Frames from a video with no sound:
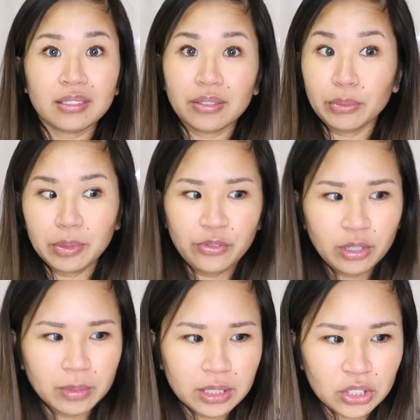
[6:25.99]
haven't been
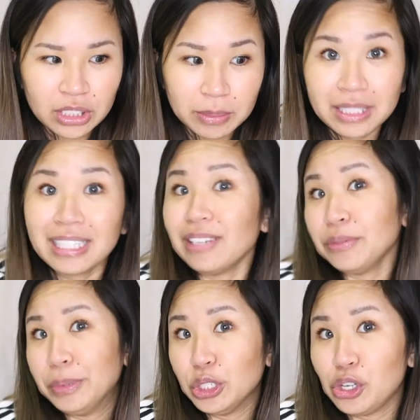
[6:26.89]
filming, so that means I
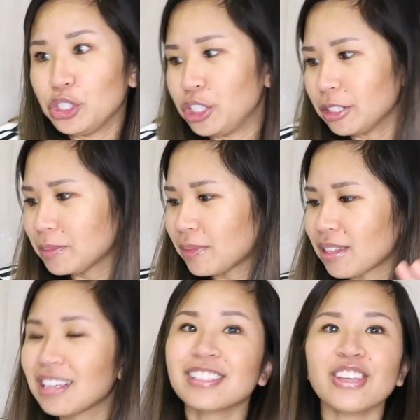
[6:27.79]
haven't been charging.
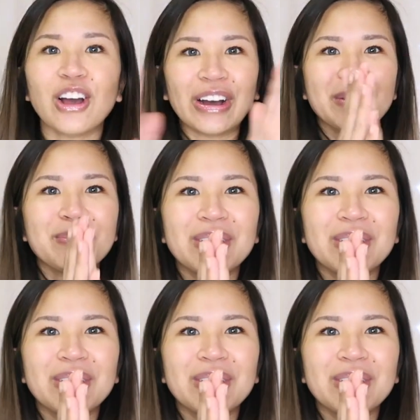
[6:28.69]
So,